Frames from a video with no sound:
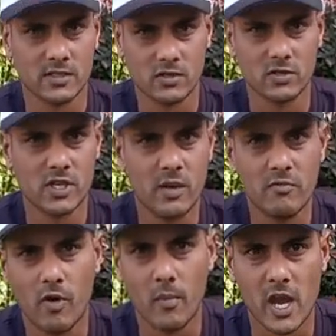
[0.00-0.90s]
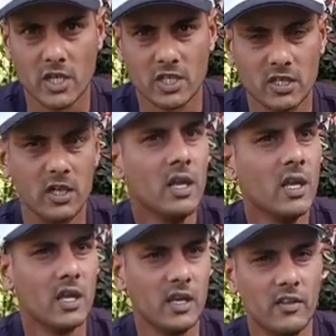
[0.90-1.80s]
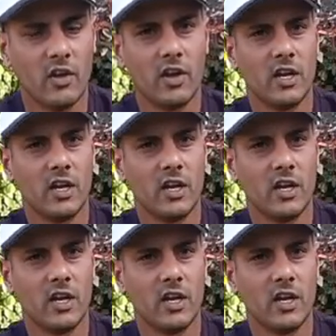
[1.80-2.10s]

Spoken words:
so same formation, either on